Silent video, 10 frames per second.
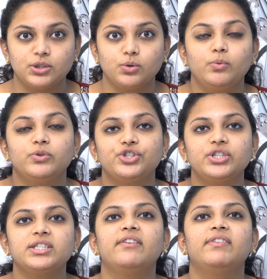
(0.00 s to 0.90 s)
so which
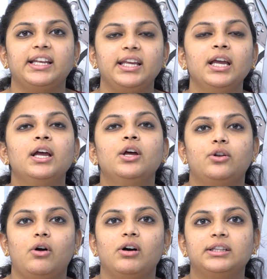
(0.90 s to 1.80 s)
is a very
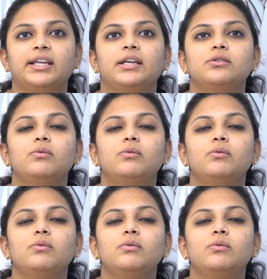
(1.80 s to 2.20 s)
wrong thing.